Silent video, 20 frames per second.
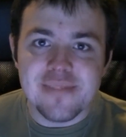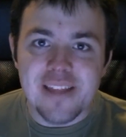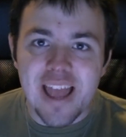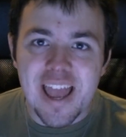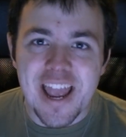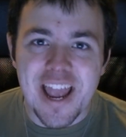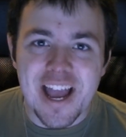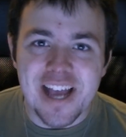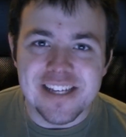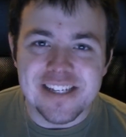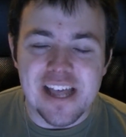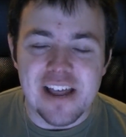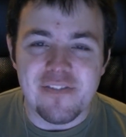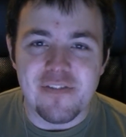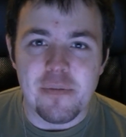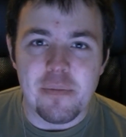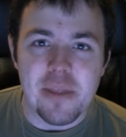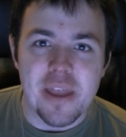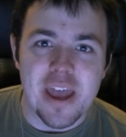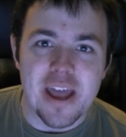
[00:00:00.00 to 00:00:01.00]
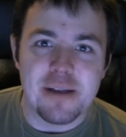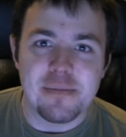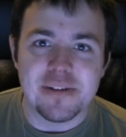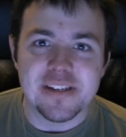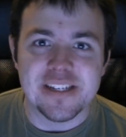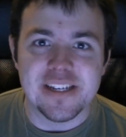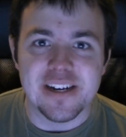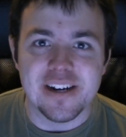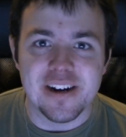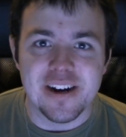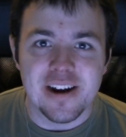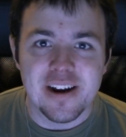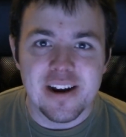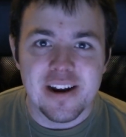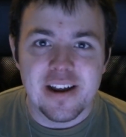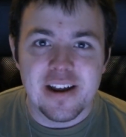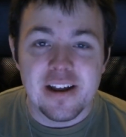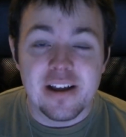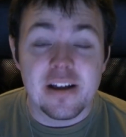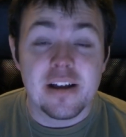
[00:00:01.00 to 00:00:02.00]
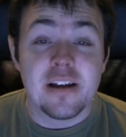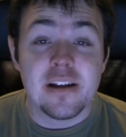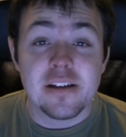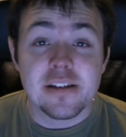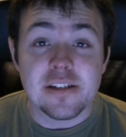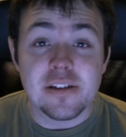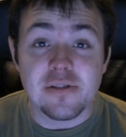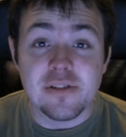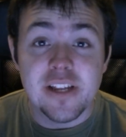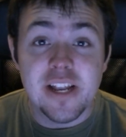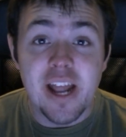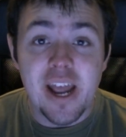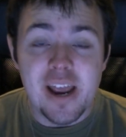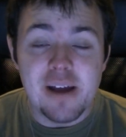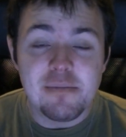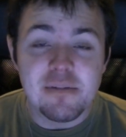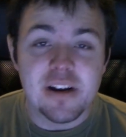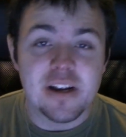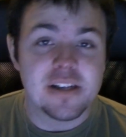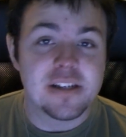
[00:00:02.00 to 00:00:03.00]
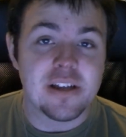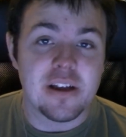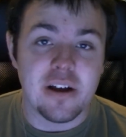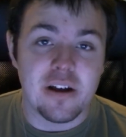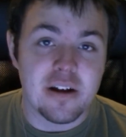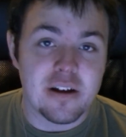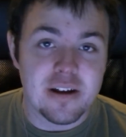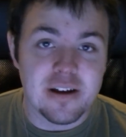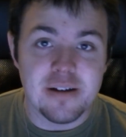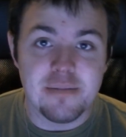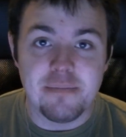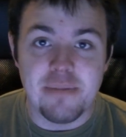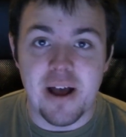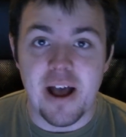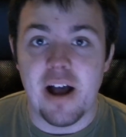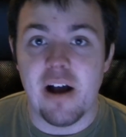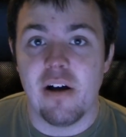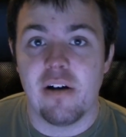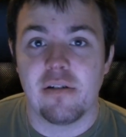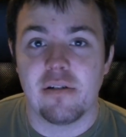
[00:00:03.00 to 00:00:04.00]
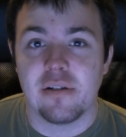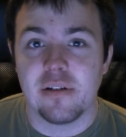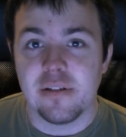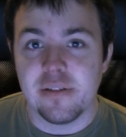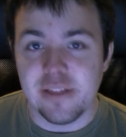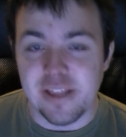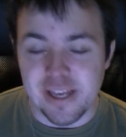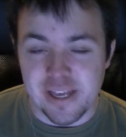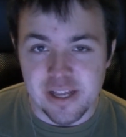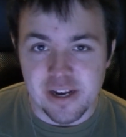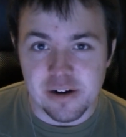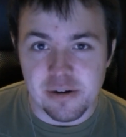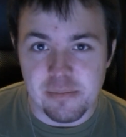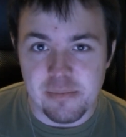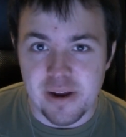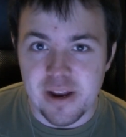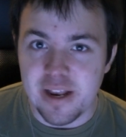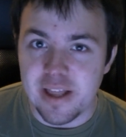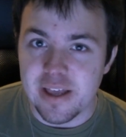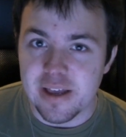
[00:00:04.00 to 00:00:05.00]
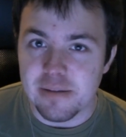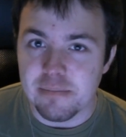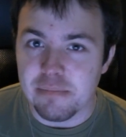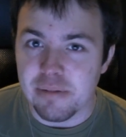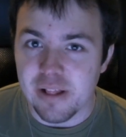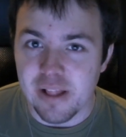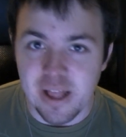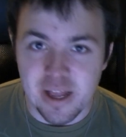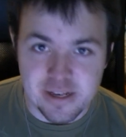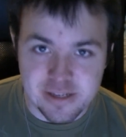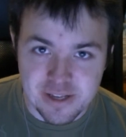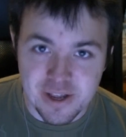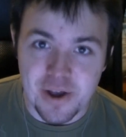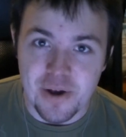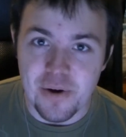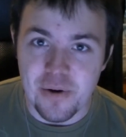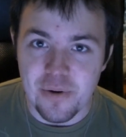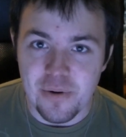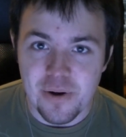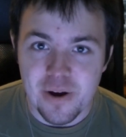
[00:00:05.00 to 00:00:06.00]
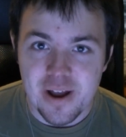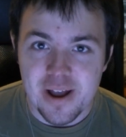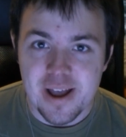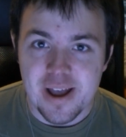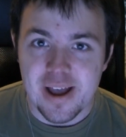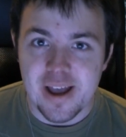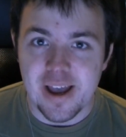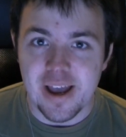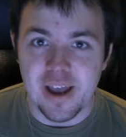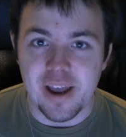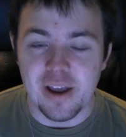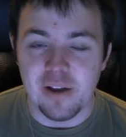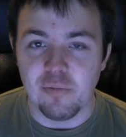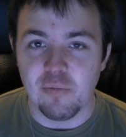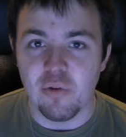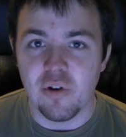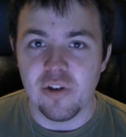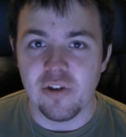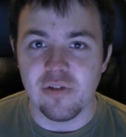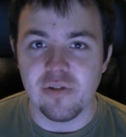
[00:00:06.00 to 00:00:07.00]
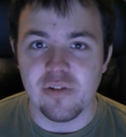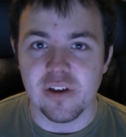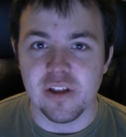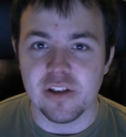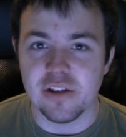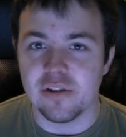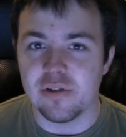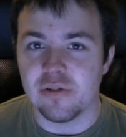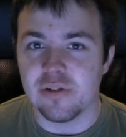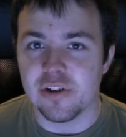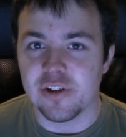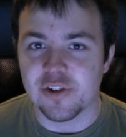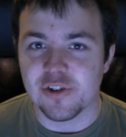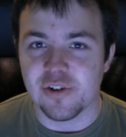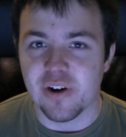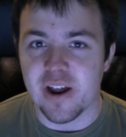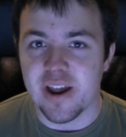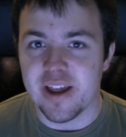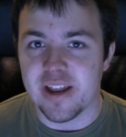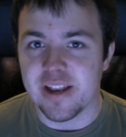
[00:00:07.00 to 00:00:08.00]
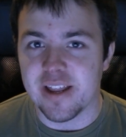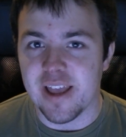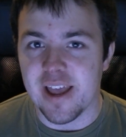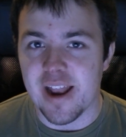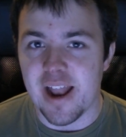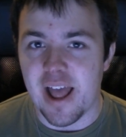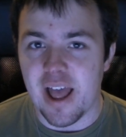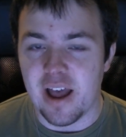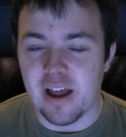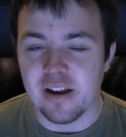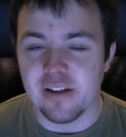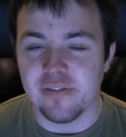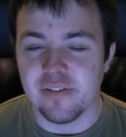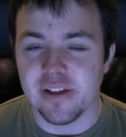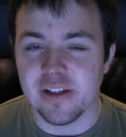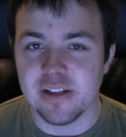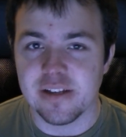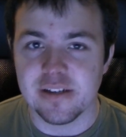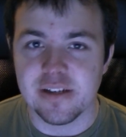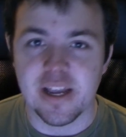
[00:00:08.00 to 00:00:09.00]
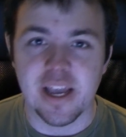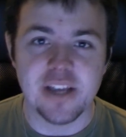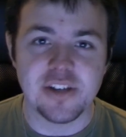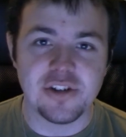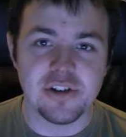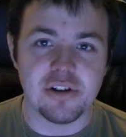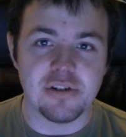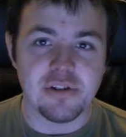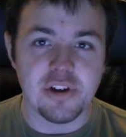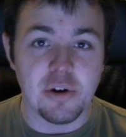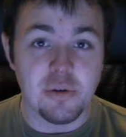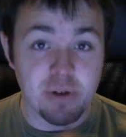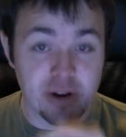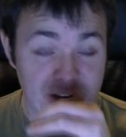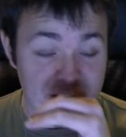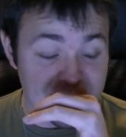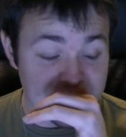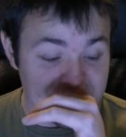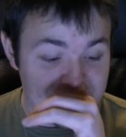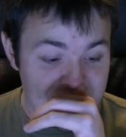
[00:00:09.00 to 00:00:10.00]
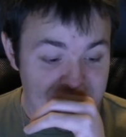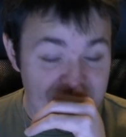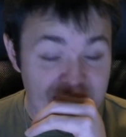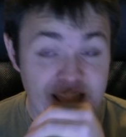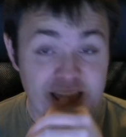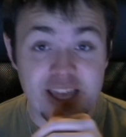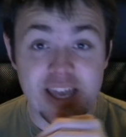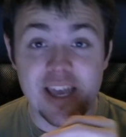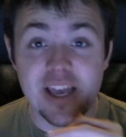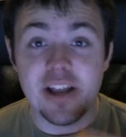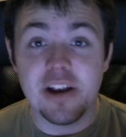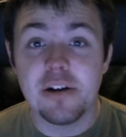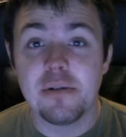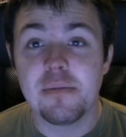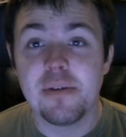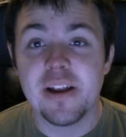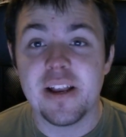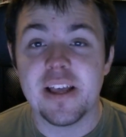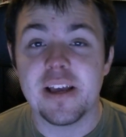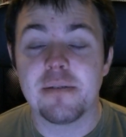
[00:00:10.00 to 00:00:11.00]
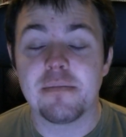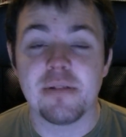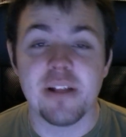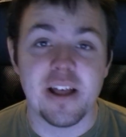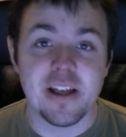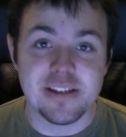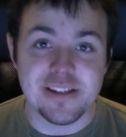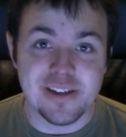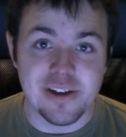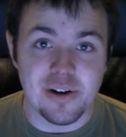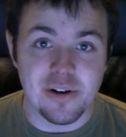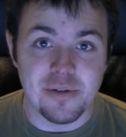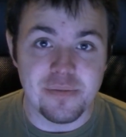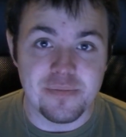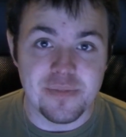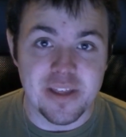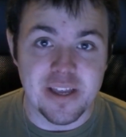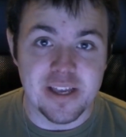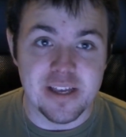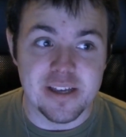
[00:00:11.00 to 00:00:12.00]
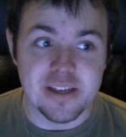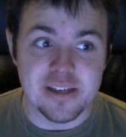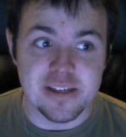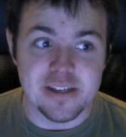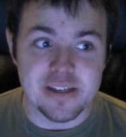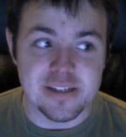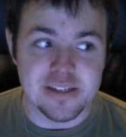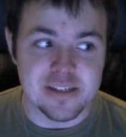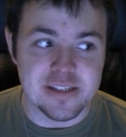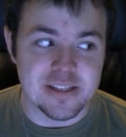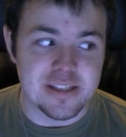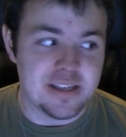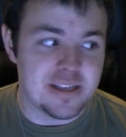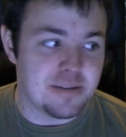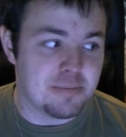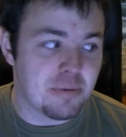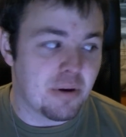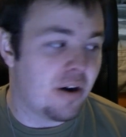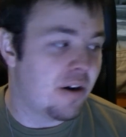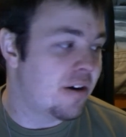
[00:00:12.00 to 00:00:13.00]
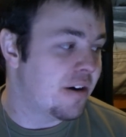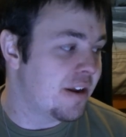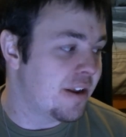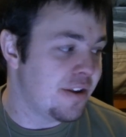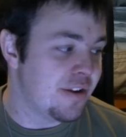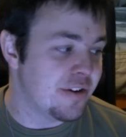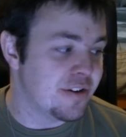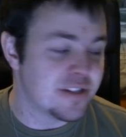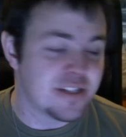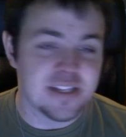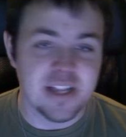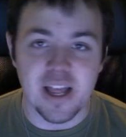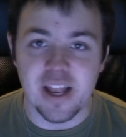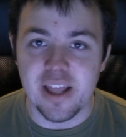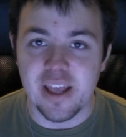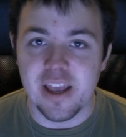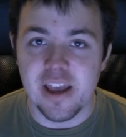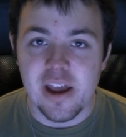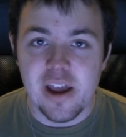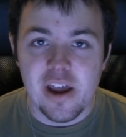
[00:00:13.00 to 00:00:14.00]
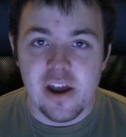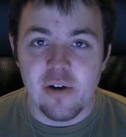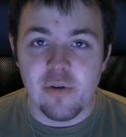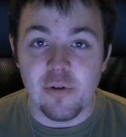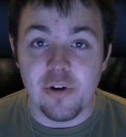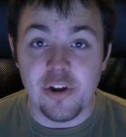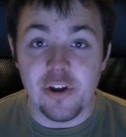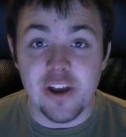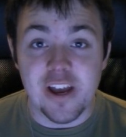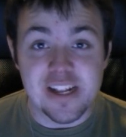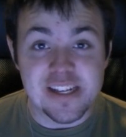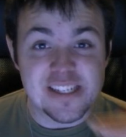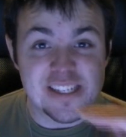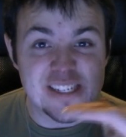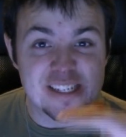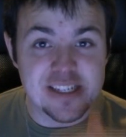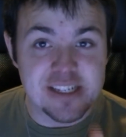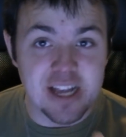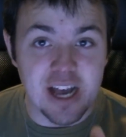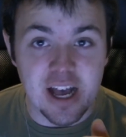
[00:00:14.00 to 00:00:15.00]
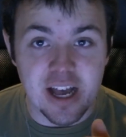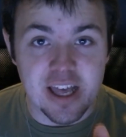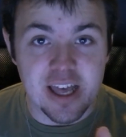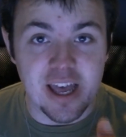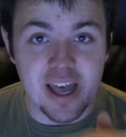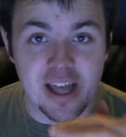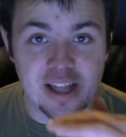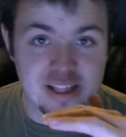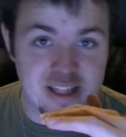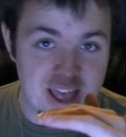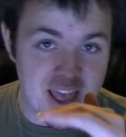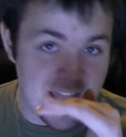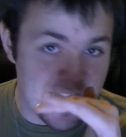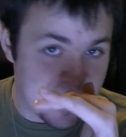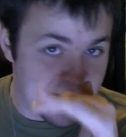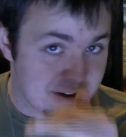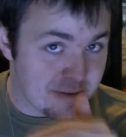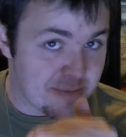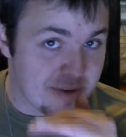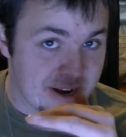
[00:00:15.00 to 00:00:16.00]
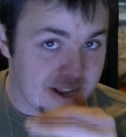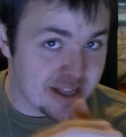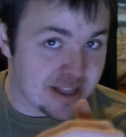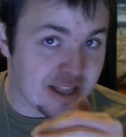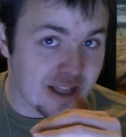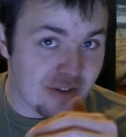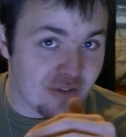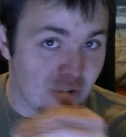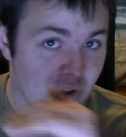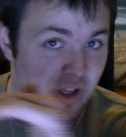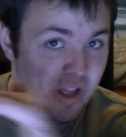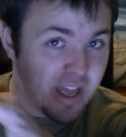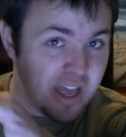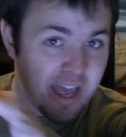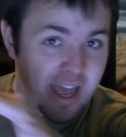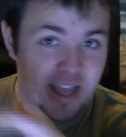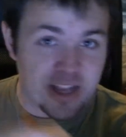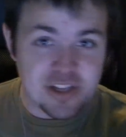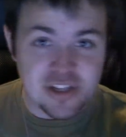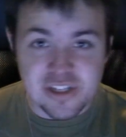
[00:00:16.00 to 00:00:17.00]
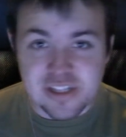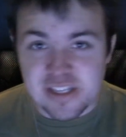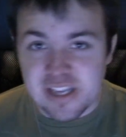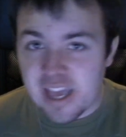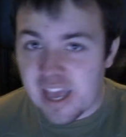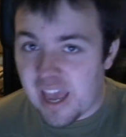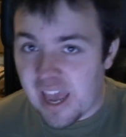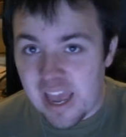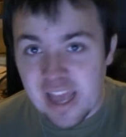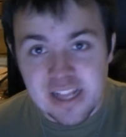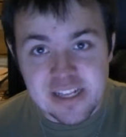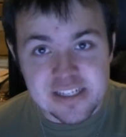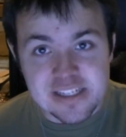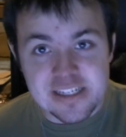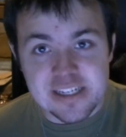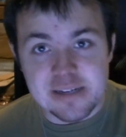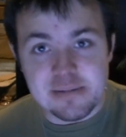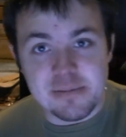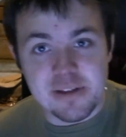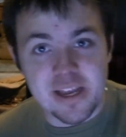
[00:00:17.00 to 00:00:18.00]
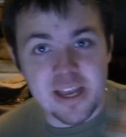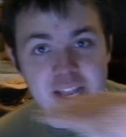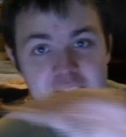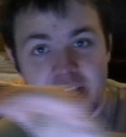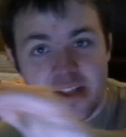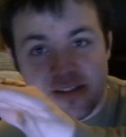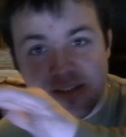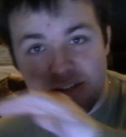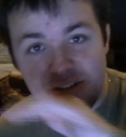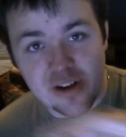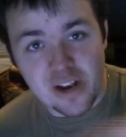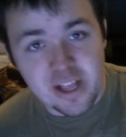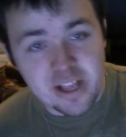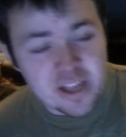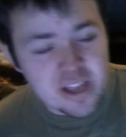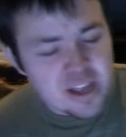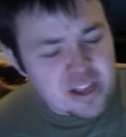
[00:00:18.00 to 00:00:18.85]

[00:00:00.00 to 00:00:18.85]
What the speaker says: Hey guys, Ed from The Enemas here. So today I'm going to talk about the Intermediate Plateau and what you can do to try and get out of it. In case you don't know what it is, the Intermediate Plateau is the part in your study where you get stuck at that intermediate level and just can't seem to get out. So you're like,